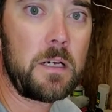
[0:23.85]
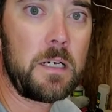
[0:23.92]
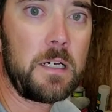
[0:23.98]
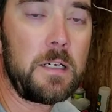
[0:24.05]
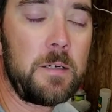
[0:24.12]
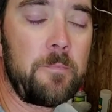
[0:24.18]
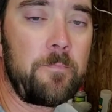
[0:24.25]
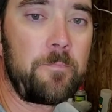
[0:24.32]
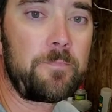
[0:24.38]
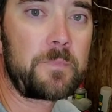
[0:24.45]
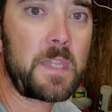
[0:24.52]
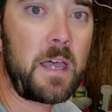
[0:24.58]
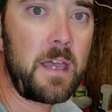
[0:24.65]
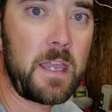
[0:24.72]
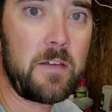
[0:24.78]
I
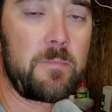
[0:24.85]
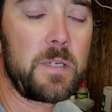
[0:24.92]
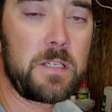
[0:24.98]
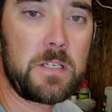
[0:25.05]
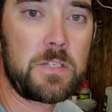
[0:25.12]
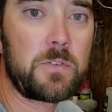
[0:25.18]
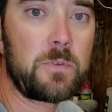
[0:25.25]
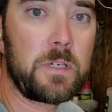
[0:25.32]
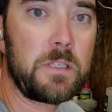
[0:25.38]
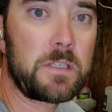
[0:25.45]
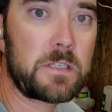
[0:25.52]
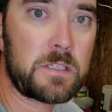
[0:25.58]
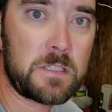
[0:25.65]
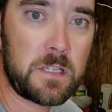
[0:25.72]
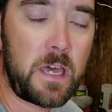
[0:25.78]
have been enjoying the
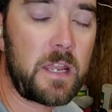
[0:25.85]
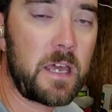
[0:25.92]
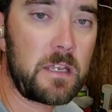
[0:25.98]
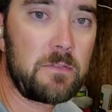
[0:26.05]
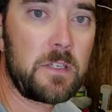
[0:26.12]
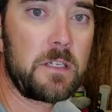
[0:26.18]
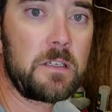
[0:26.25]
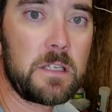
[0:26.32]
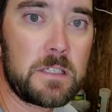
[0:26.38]
snot out of it.